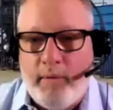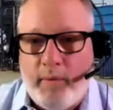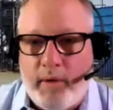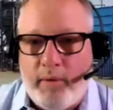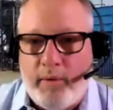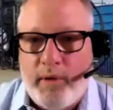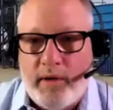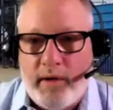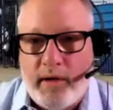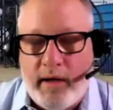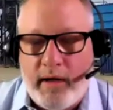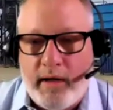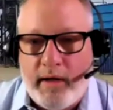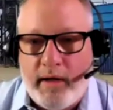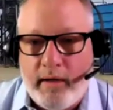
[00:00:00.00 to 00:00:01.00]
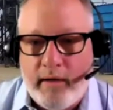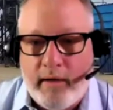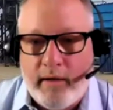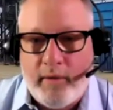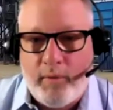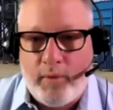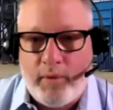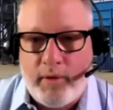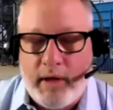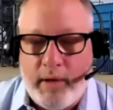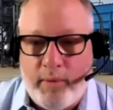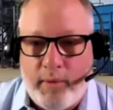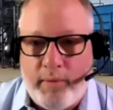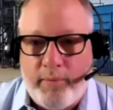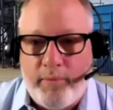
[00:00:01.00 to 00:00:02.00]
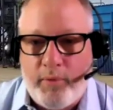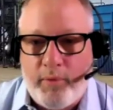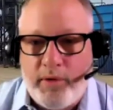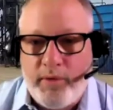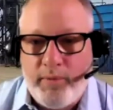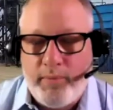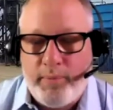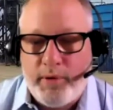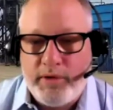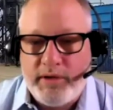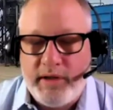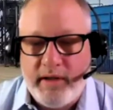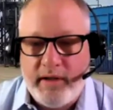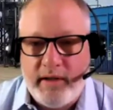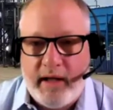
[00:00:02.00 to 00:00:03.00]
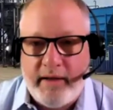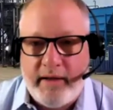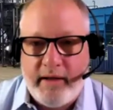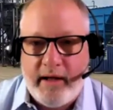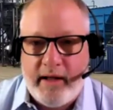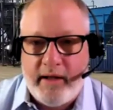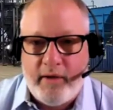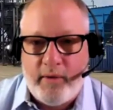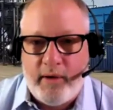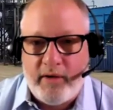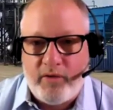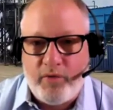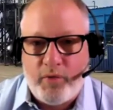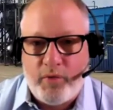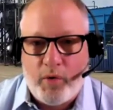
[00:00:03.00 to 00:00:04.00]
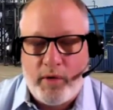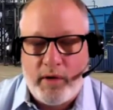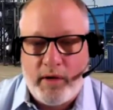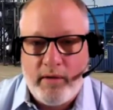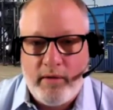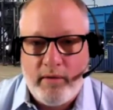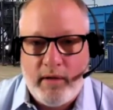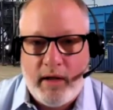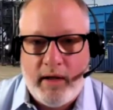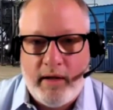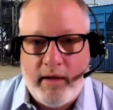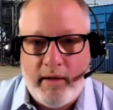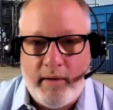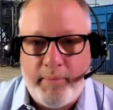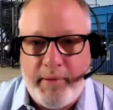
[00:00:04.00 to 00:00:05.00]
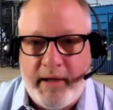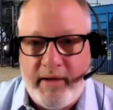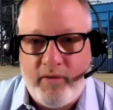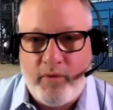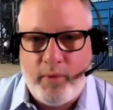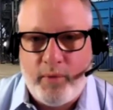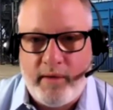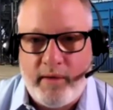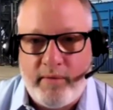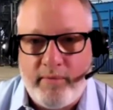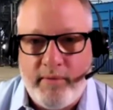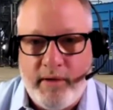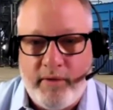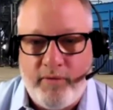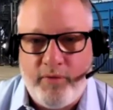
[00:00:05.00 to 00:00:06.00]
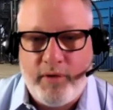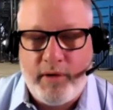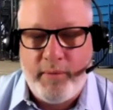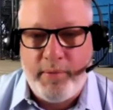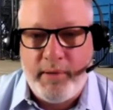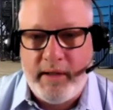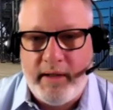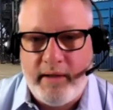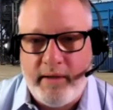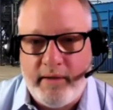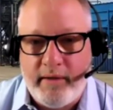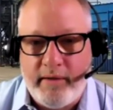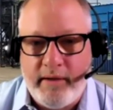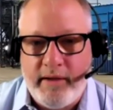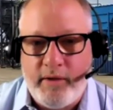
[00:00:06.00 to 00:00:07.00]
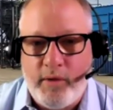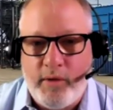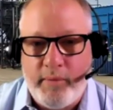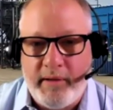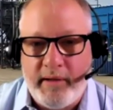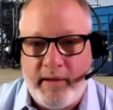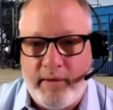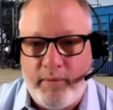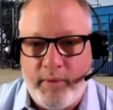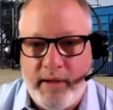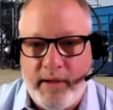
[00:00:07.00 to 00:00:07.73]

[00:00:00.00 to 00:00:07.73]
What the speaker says: Yeah, we're pushing the LOIs forward apace with completing the equipment that